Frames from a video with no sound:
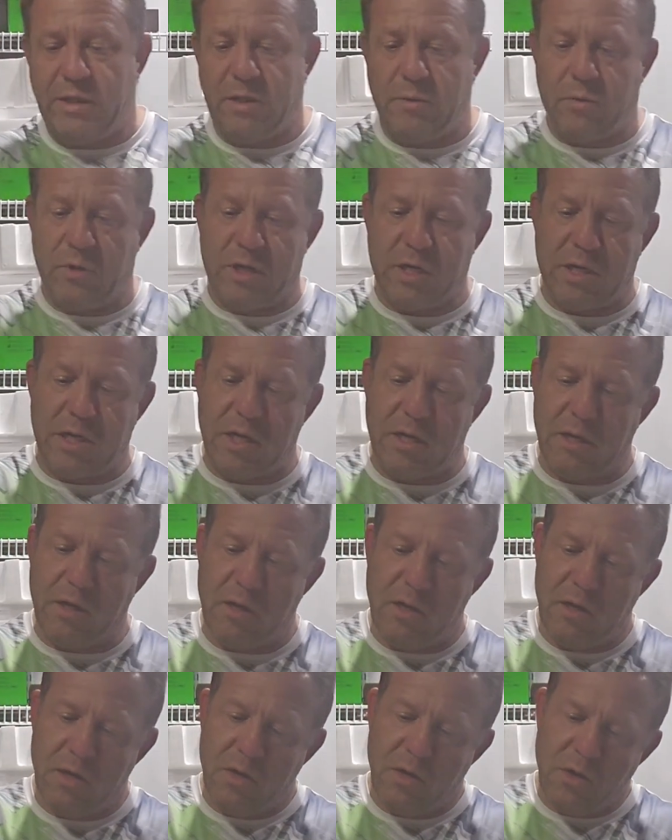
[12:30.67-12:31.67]
They were kind of
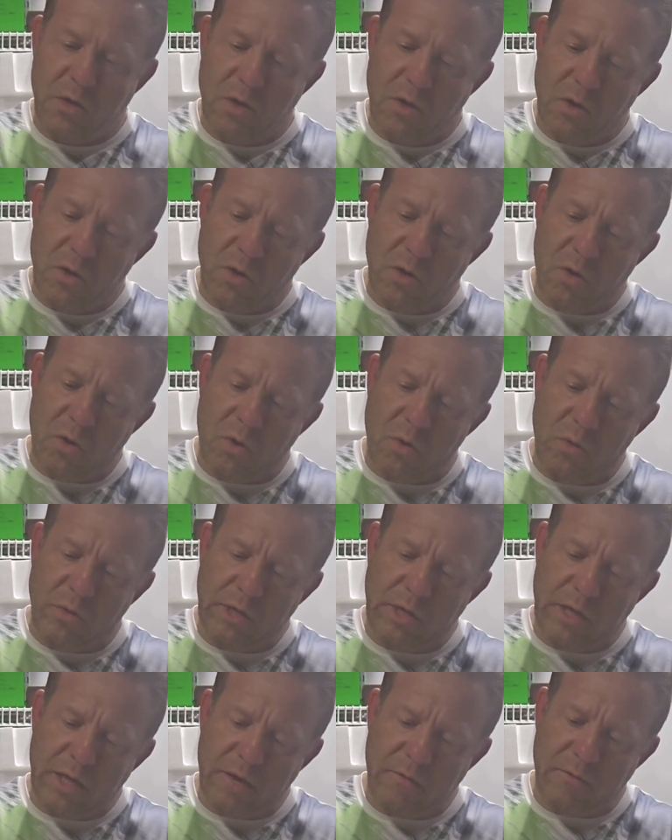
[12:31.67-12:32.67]

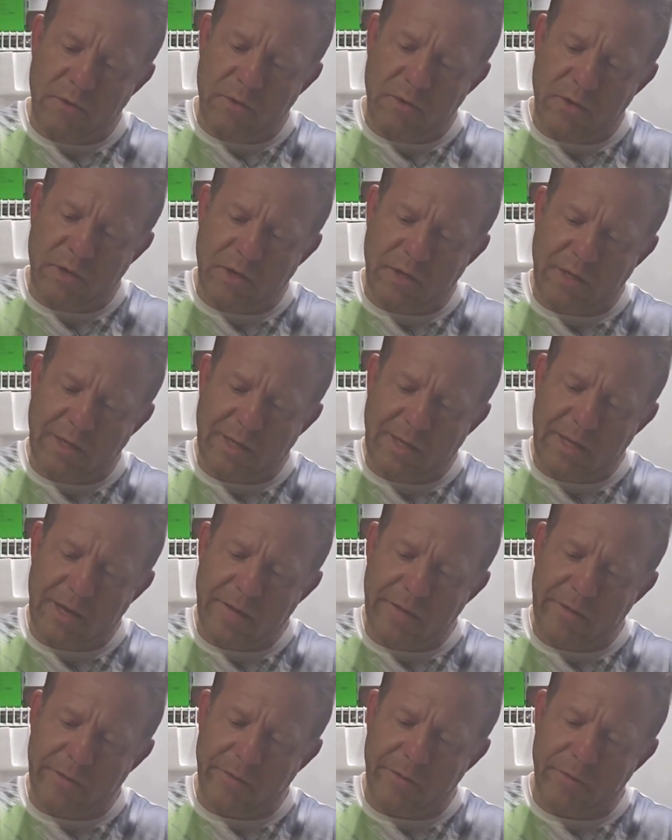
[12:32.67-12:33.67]
holding everything
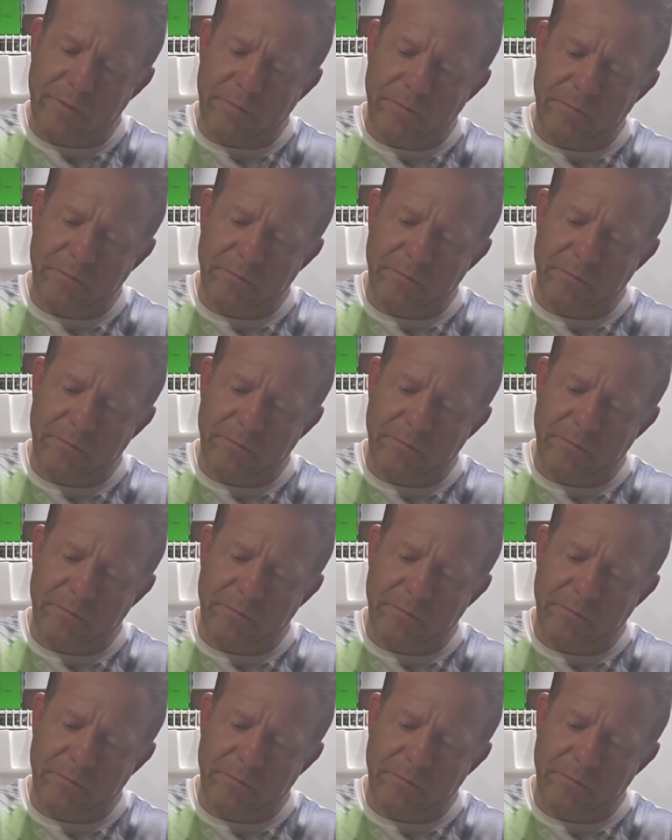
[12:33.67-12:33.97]
together